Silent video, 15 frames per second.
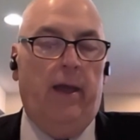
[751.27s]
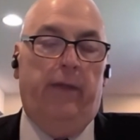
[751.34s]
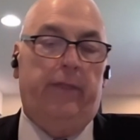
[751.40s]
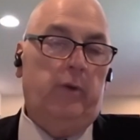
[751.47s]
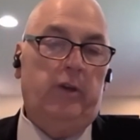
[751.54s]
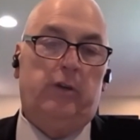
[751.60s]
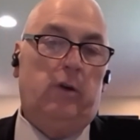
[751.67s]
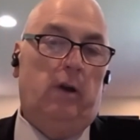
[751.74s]
And
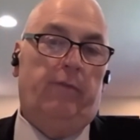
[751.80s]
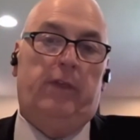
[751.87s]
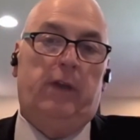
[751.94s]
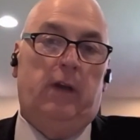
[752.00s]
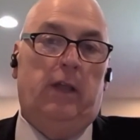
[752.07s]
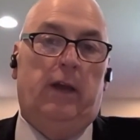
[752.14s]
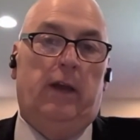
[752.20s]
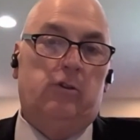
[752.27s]
then we do
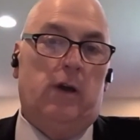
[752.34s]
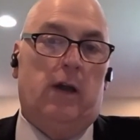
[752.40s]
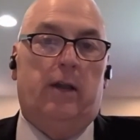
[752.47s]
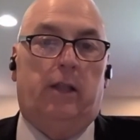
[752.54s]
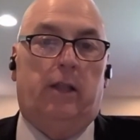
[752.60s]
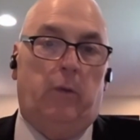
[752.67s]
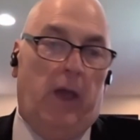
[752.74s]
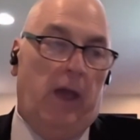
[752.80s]
everything
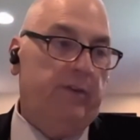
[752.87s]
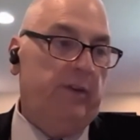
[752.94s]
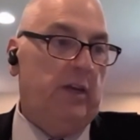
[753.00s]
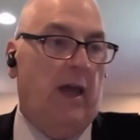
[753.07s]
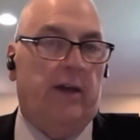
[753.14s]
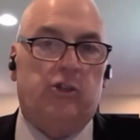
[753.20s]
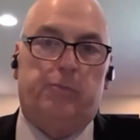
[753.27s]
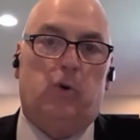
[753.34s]
electronically. We have a
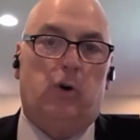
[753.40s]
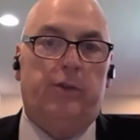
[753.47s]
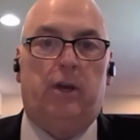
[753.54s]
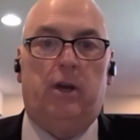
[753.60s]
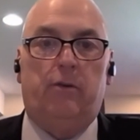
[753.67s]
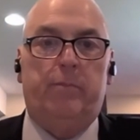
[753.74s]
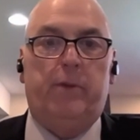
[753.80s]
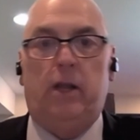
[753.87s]
dashboard
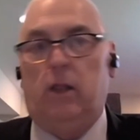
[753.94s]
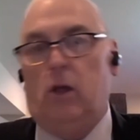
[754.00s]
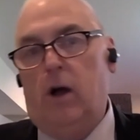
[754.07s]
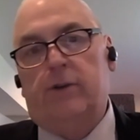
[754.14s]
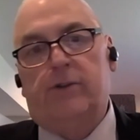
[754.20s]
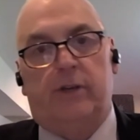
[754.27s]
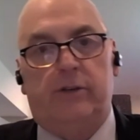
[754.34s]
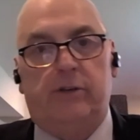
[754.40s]
that everybody
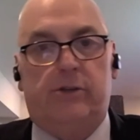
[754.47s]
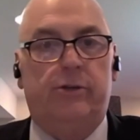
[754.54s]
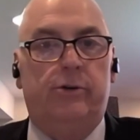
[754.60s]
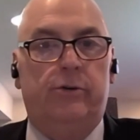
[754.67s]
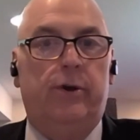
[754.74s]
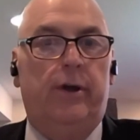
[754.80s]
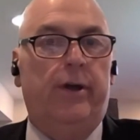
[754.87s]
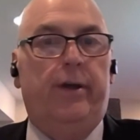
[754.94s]
logs
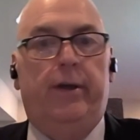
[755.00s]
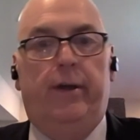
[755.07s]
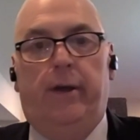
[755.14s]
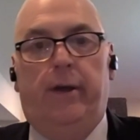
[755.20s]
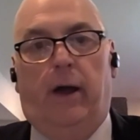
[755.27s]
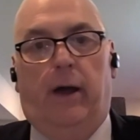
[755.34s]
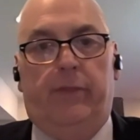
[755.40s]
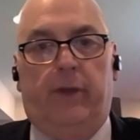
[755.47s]
into
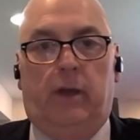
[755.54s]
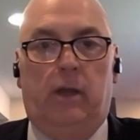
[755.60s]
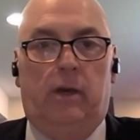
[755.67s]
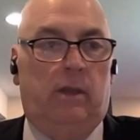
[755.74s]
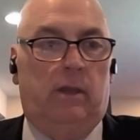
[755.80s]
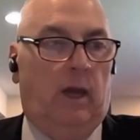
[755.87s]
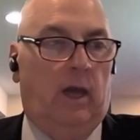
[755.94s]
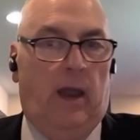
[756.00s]
that
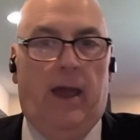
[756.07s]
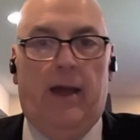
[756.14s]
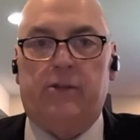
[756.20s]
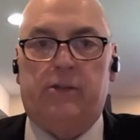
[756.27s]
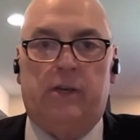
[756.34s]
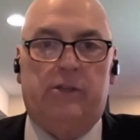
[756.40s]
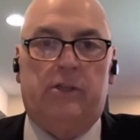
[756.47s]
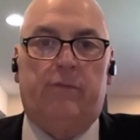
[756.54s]
can
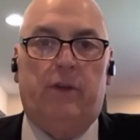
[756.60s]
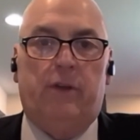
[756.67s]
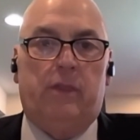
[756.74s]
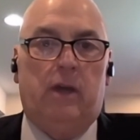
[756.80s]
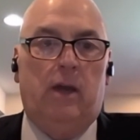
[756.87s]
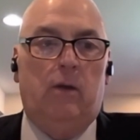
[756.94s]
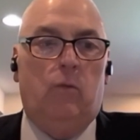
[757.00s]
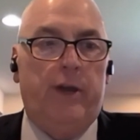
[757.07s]
access
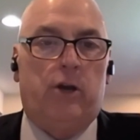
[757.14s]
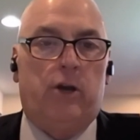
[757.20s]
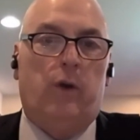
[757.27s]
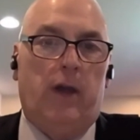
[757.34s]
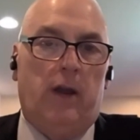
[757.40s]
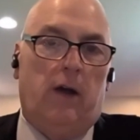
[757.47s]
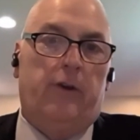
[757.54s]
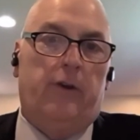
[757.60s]
everything. We
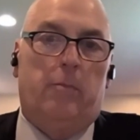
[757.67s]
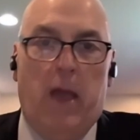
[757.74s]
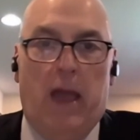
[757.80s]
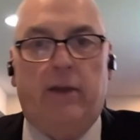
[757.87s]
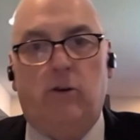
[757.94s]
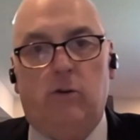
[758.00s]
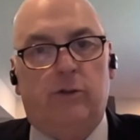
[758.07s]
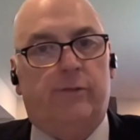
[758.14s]
create all their
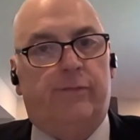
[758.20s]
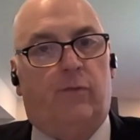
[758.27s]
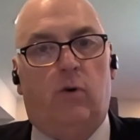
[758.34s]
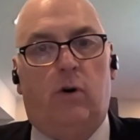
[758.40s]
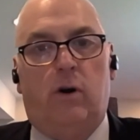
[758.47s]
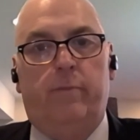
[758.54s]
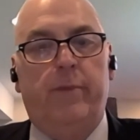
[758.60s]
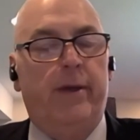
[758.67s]
manuals
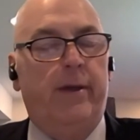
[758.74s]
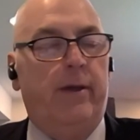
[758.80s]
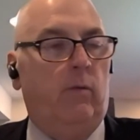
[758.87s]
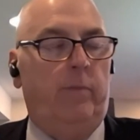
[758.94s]
for them.